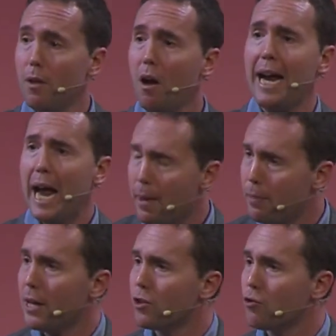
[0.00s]
I had
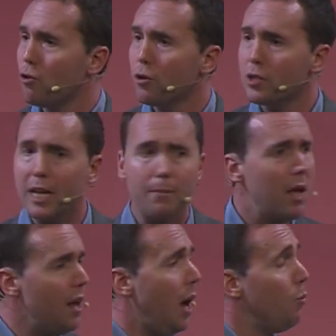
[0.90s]
that strong team,
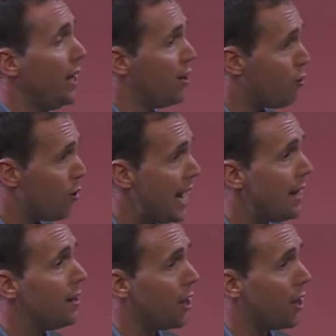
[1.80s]
and we had created